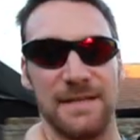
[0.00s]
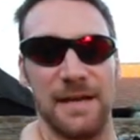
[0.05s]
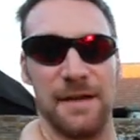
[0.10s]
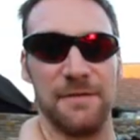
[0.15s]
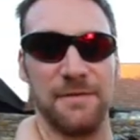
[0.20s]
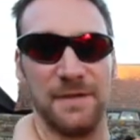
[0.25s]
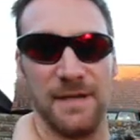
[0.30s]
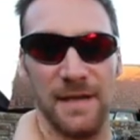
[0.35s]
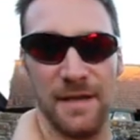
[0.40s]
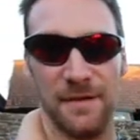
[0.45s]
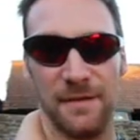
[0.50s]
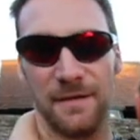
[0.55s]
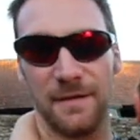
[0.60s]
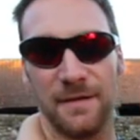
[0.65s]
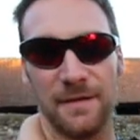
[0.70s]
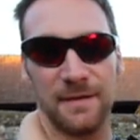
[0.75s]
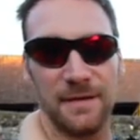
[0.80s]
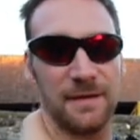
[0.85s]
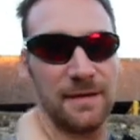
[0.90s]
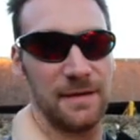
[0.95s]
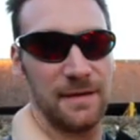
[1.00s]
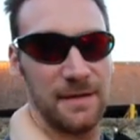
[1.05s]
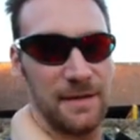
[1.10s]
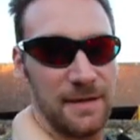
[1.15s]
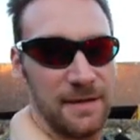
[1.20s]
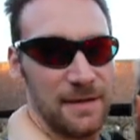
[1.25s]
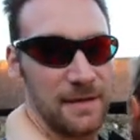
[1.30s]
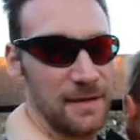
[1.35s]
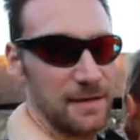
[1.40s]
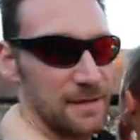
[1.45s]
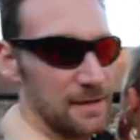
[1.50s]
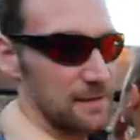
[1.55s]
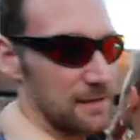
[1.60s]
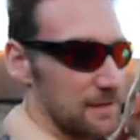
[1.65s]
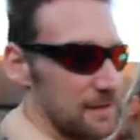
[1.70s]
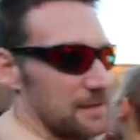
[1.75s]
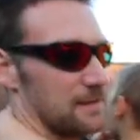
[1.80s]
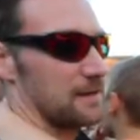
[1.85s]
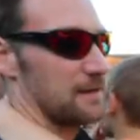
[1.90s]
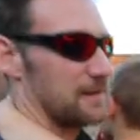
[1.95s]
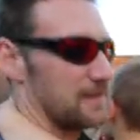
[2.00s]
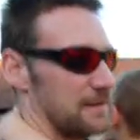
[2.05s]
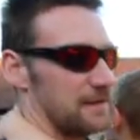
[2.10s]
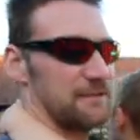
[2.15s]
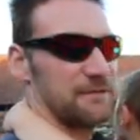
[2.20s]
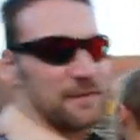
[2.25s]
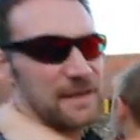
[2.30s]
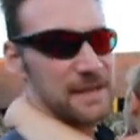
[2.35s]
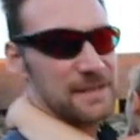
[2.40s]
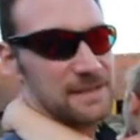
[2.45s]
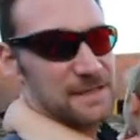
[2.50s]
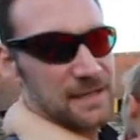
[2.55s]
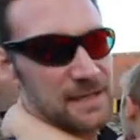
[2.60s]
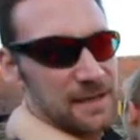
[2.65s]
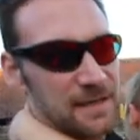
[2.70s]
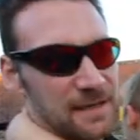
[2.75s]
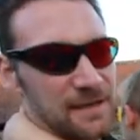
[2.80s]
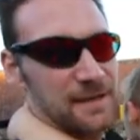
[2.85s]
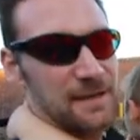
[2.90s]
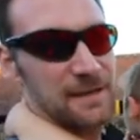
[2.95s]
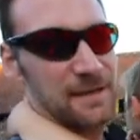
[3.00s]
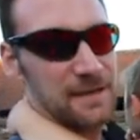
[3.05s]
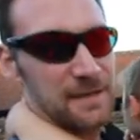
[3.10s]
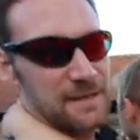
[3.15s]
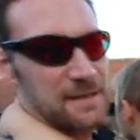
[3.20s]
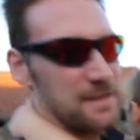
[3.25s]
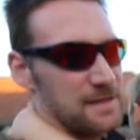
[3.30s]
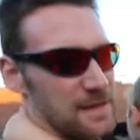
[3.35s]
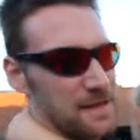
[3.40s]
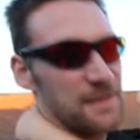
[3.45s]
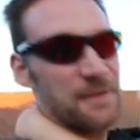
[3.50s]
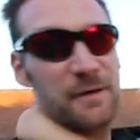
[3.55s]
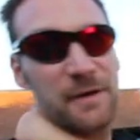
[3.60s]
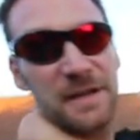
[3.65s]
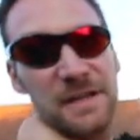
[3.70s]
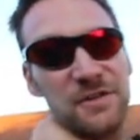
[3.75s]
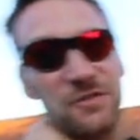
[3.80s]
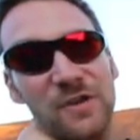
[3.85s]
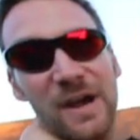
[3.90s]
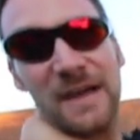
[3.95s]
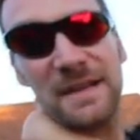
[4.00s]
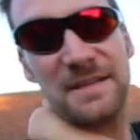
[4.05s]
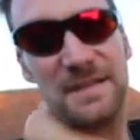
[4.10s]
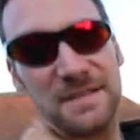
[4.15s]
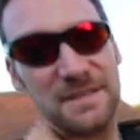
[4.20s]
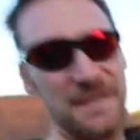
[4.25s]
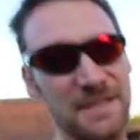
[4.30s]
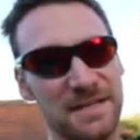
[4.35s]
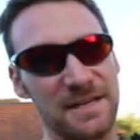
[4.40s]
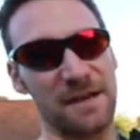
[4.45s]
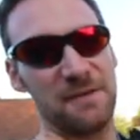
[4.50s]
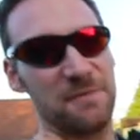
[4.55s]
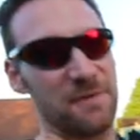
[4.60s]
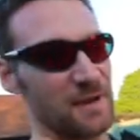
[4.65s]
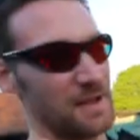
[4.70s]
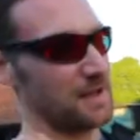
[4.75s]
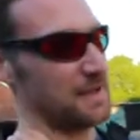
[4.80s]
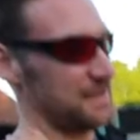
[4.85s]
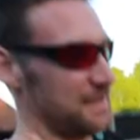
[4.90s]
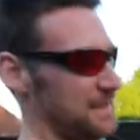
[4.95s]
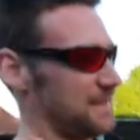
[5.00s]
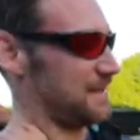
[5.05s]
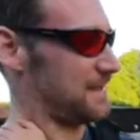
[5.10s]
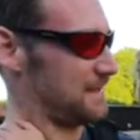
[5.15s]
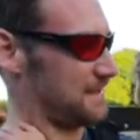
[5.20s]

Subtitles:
don't you? Oh, in fact, are there any tractors you don't like?